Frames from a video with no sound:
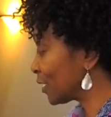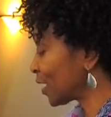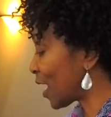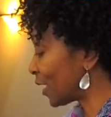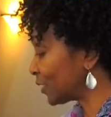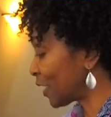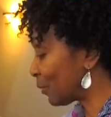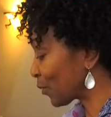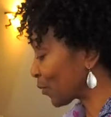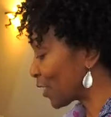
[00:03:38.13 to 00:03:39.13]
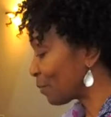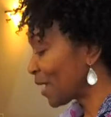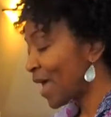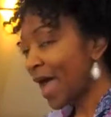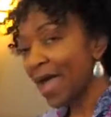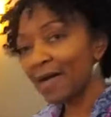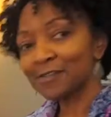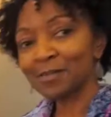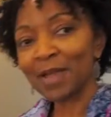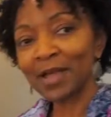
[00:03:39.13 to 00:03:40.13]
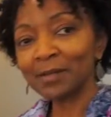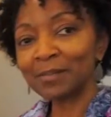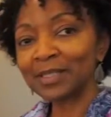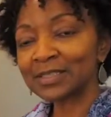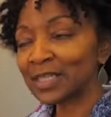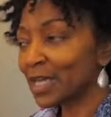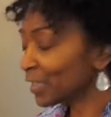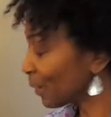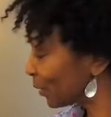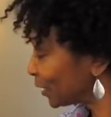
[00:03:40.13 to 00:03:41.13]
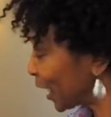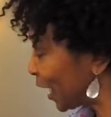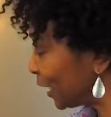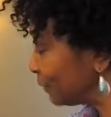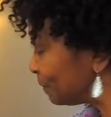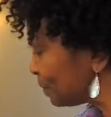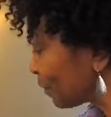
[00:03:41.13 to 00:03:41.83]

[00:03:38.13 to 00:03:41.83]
the holiday Purim, I have some elements that pertain